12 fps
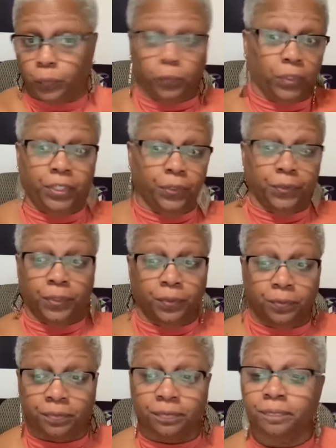We don't
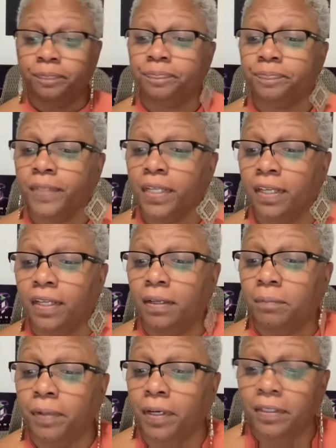know.
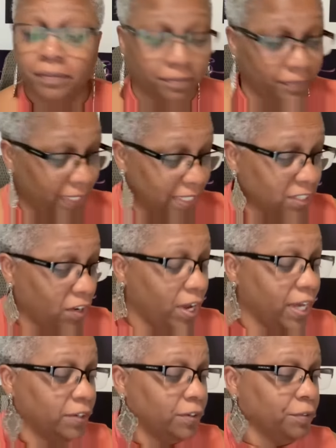But let's go
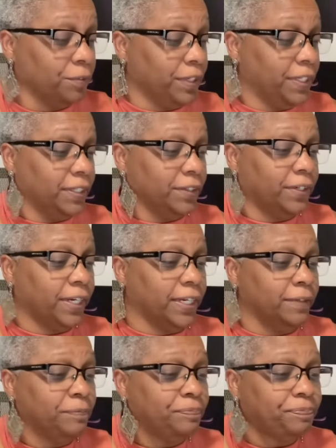ahead on and read it. Okay.